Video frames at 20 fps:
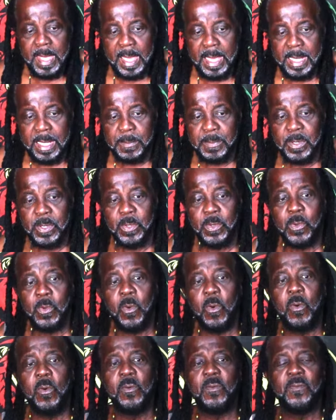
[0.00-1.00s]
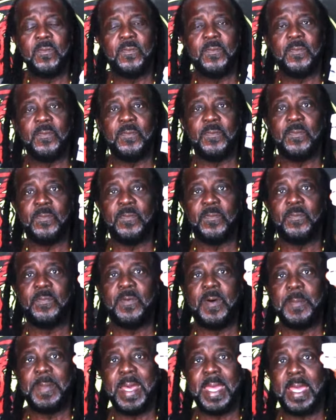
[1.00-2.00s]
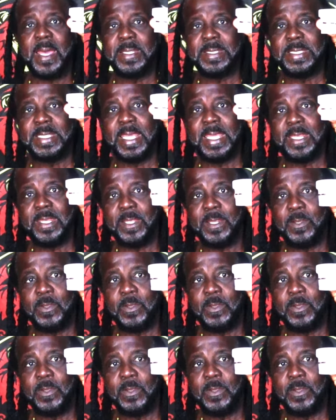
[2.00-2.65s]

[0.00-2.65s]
And I'm going to go for my container.